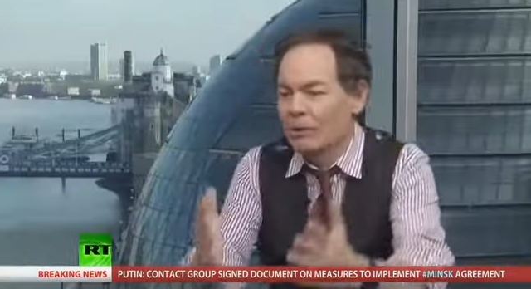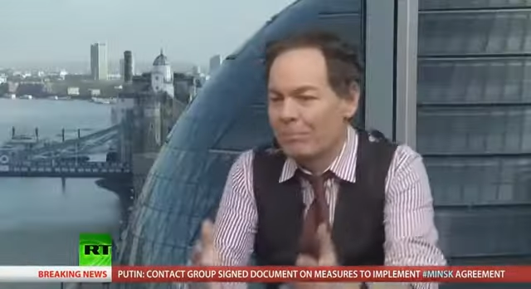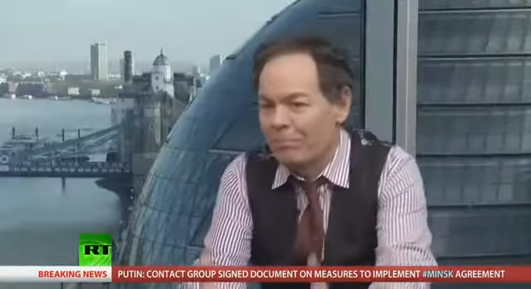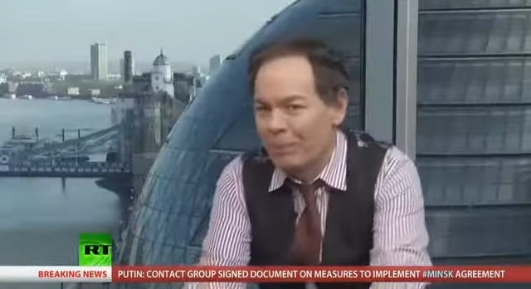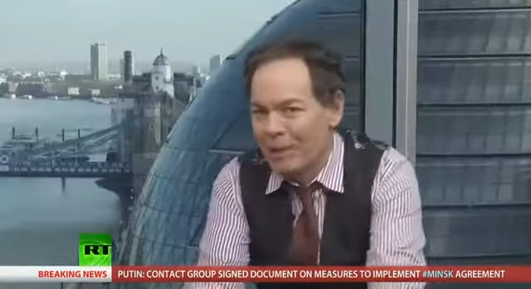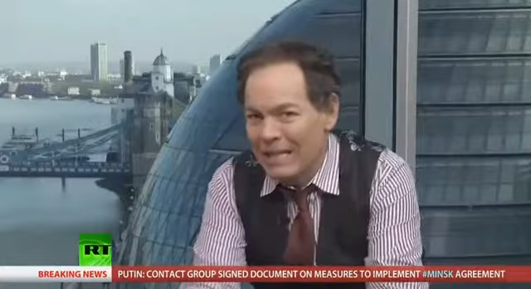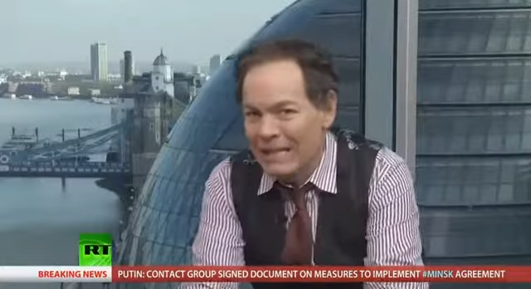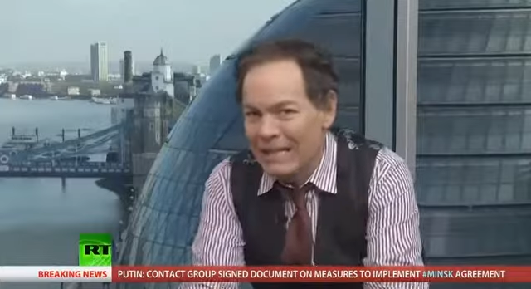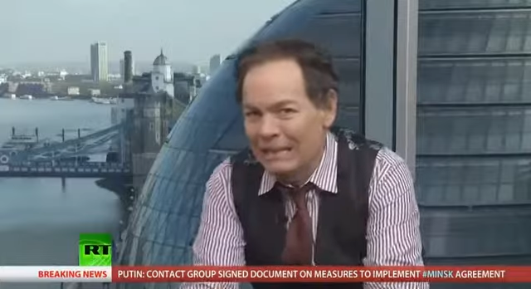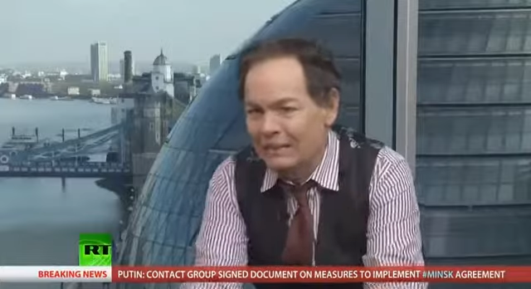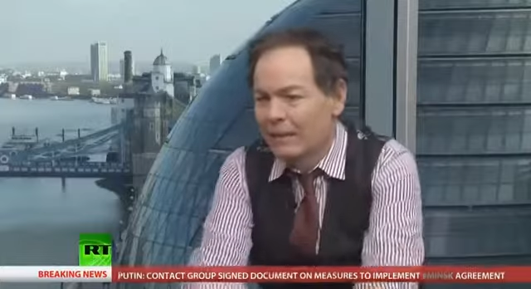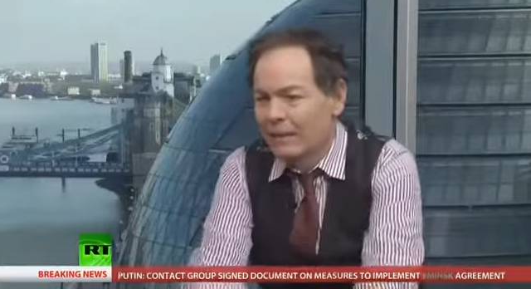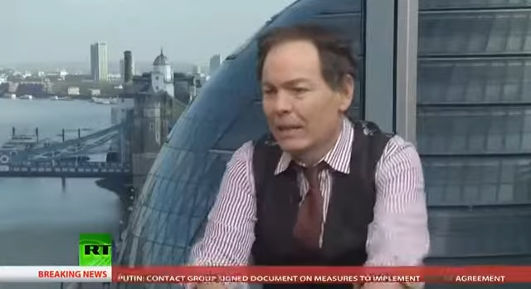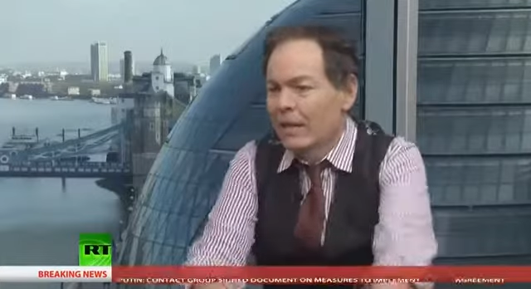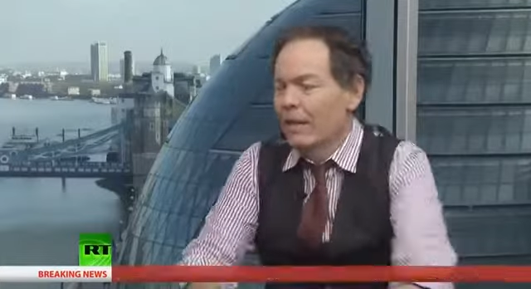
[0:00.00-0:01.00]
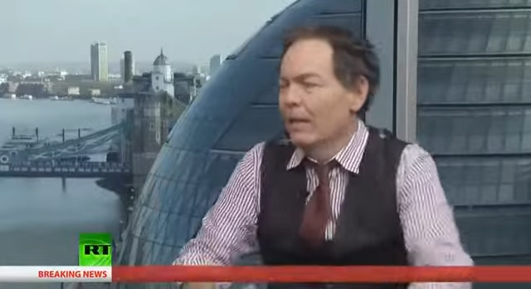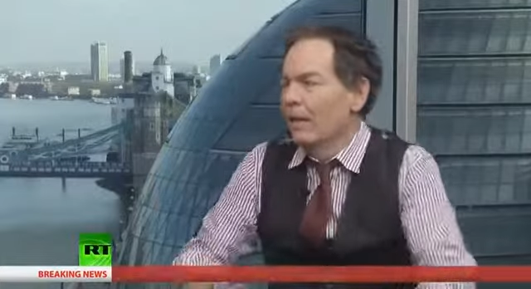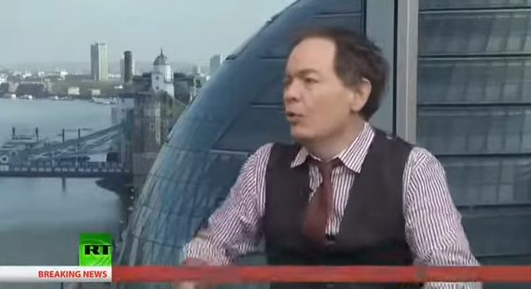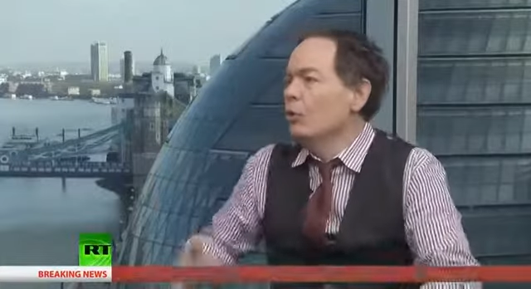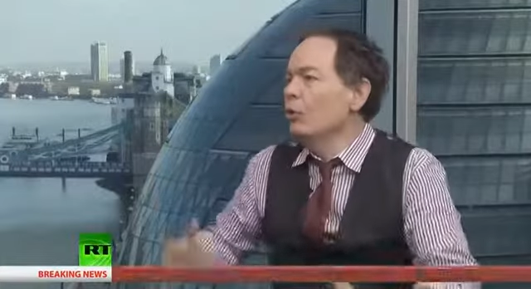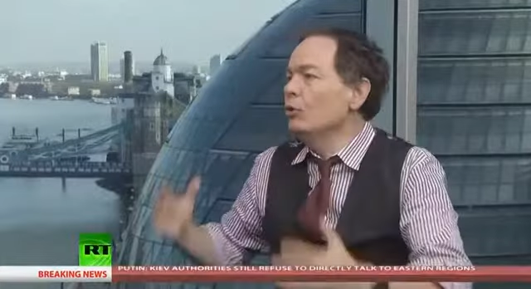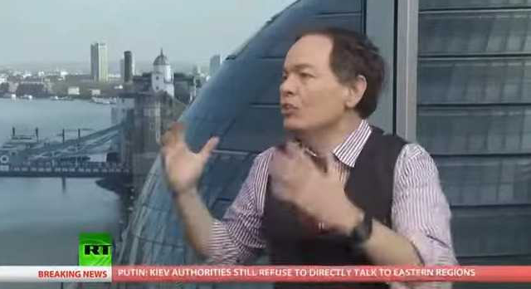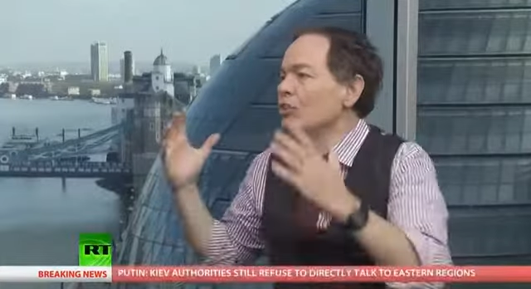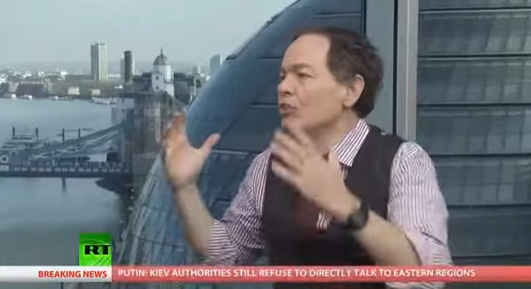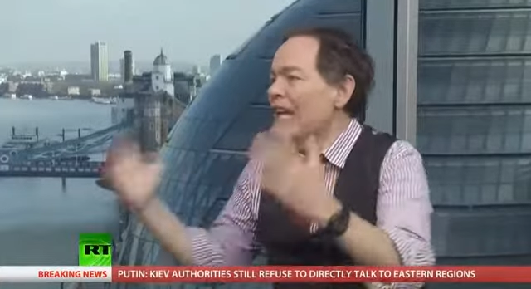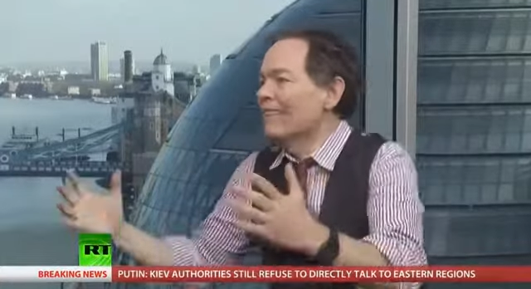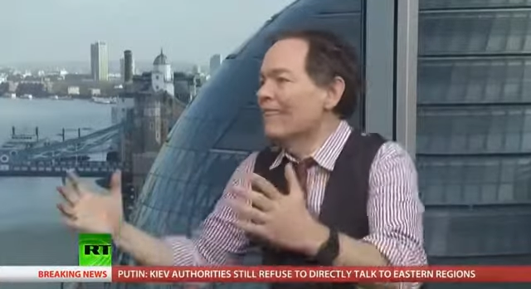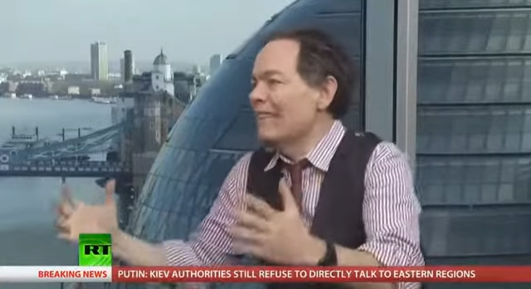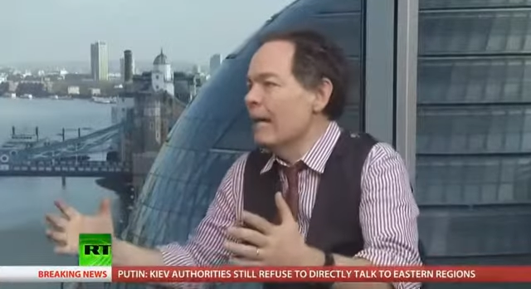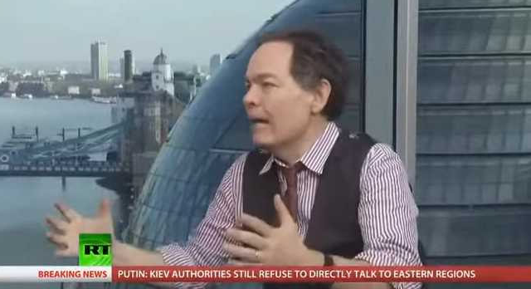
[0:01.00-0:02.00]
as human beings.
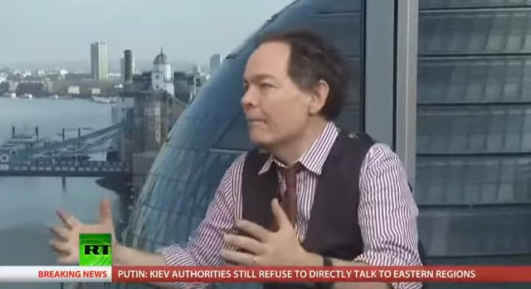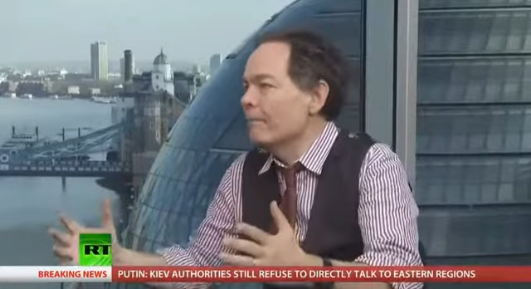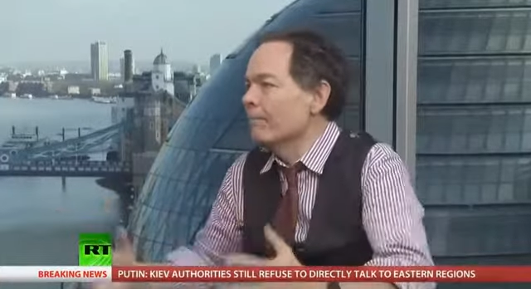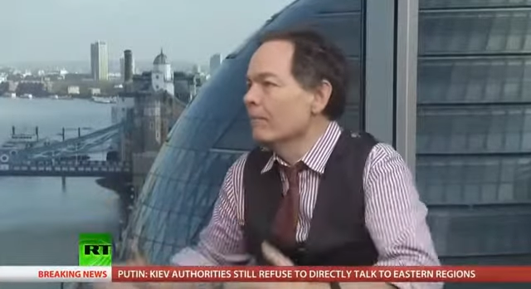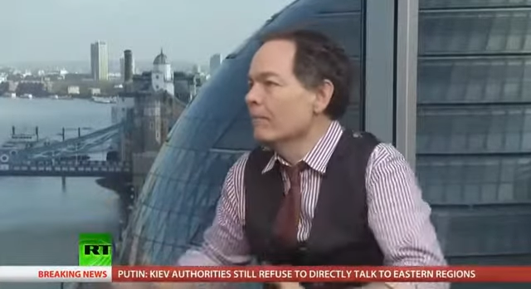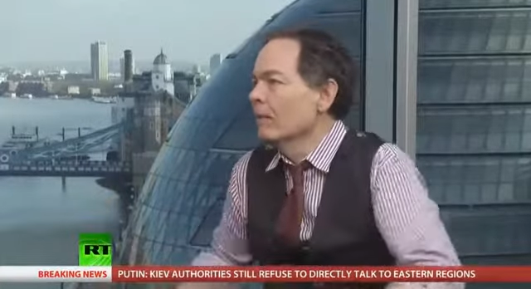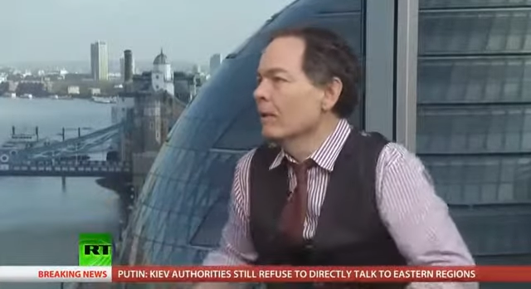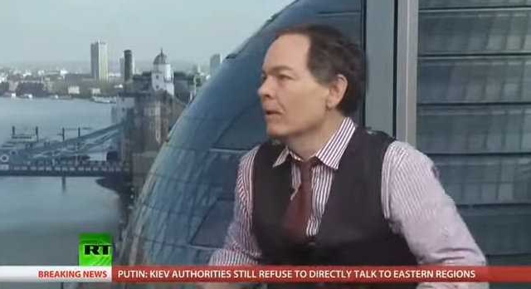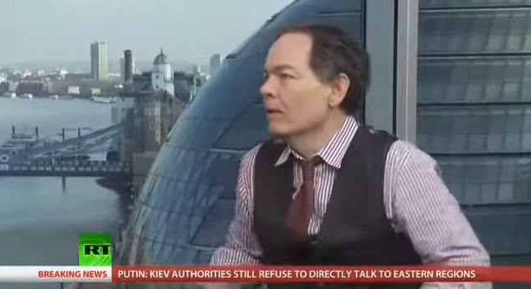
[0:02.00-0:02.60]
Who sent them?